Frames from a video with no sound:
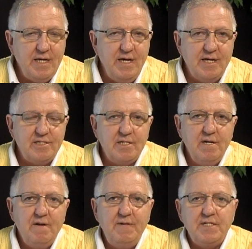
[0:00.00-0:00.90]
Yes,
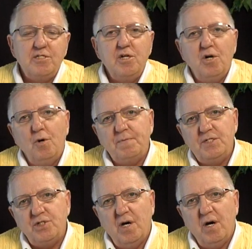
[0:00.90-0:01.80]
this
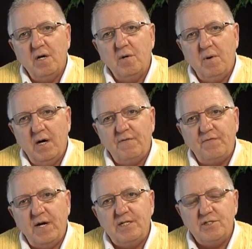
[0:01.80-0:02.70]
open jaw
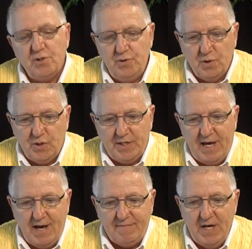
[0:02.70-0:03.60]
qualifies. So you could
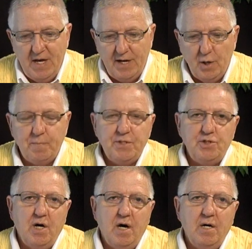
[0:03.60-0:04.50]
have an open
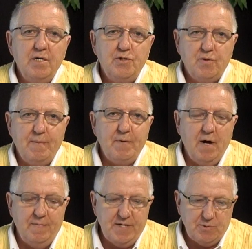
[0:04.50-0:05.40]
jaw trip
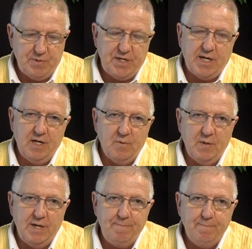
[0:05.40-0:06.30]
on this particular
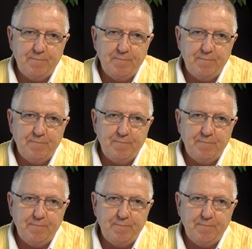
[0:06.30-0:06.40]
one.